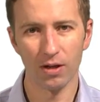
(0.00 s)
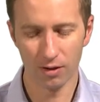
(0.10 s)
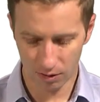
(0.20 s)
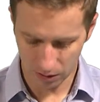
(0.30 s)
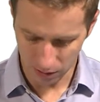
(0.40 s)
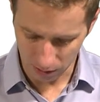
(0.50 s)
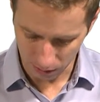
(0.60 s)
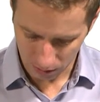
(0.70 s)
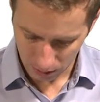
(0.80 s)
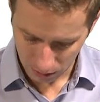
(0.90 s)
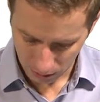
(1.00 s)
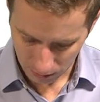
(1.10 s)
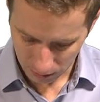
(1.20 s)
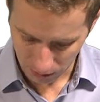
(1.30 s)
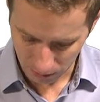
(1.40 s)
1 is 0,
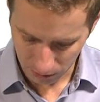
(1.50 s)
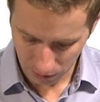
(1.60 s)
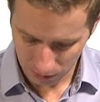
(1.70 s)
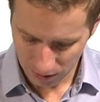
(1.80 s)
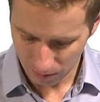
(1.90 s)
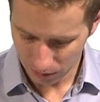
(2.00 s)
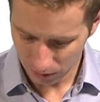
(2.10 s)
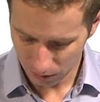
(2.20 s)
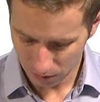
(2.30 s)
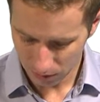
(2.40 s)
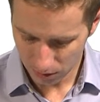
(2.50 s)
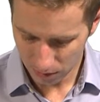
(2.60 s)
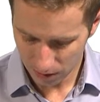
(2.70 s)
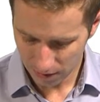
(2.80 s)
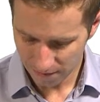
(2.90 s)
sample 2 to sample 2, and
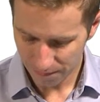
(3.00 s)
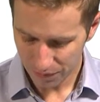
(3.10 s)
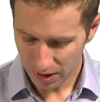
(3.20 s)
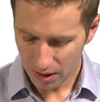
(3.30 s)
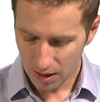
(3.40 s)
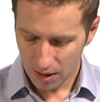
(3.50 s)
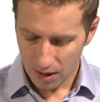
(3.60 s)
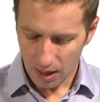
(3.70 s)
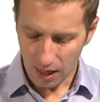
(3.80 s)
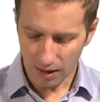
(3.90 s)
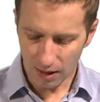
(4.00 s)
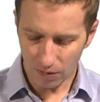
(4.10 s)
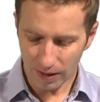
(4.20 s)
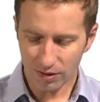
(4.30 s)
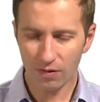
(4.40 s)
so on. And then
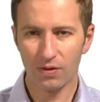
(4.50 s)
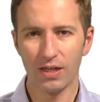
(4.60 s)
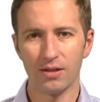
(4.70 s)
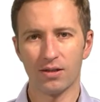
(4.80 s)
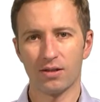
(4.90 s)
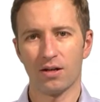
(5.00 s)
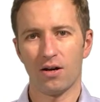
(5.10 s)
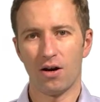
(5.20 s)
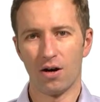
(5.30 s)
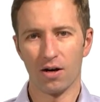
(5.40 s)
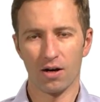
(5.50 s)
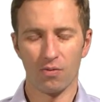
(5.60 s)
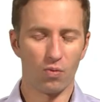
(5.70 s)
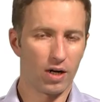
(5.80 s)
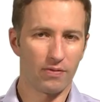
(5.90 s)
the rest of these
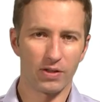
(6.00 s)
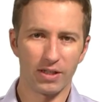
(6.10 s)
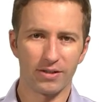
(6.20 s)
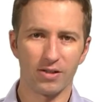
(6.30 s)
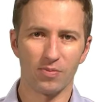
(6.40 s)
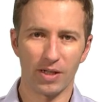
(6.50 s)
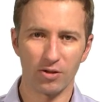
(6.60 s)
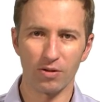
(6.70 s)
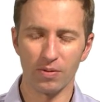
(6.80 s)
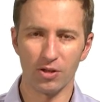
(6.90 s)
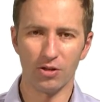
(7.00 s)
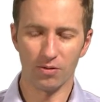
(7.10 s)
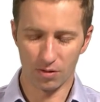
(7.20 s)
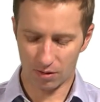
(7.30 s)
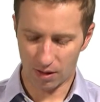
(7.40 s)
are whatever distance metric we
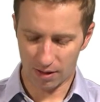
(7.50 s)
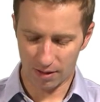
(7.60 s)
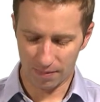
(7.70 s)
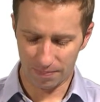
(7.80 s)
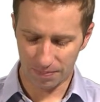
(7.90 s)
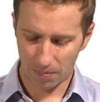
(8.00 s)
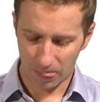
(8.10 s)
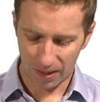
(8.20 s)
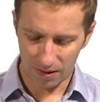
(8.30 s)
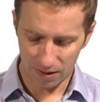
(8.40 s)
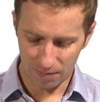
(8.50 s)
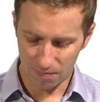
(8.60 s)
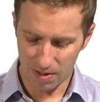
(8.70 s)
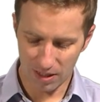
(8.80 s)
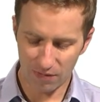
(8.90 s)
choose.
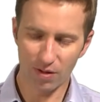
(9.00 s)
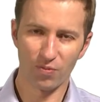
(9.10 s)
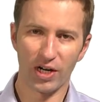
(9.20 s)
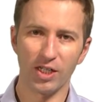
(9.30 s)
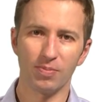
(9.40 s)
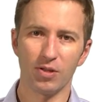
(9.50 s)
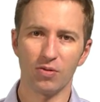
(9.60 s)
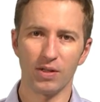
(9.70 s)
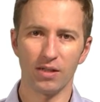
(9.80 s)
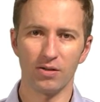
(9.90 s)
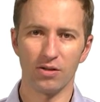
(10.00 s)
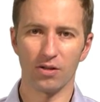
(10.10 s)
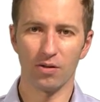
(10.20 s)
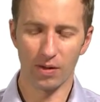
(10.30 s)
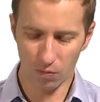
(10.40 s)
Many of them range between
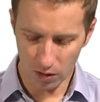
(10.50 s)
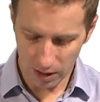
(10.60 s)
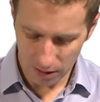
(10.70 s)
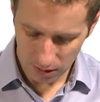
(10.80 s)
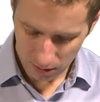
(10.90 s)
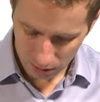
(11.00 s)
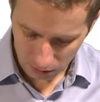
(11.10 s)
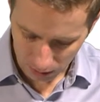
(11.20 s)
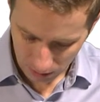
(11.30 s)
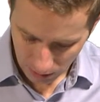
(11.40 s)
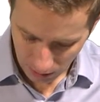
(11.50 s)
0 and 1. So let's